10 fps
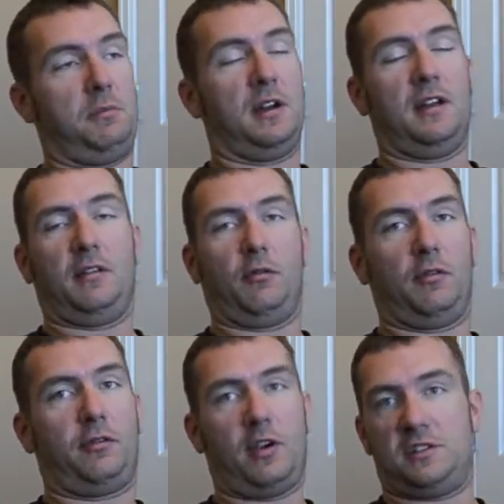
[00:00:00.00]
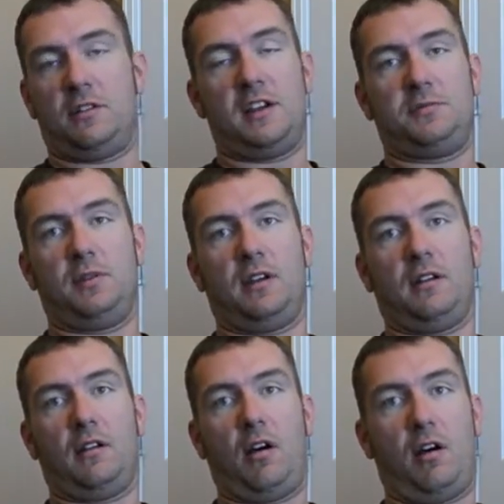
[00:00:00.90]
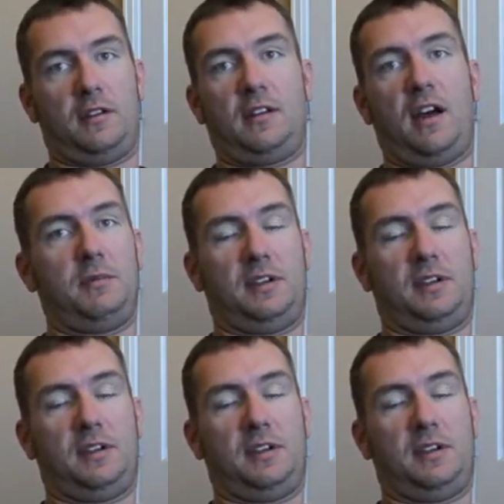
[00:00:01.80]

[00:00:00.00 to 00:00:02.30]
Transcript: but it frustrates me all the time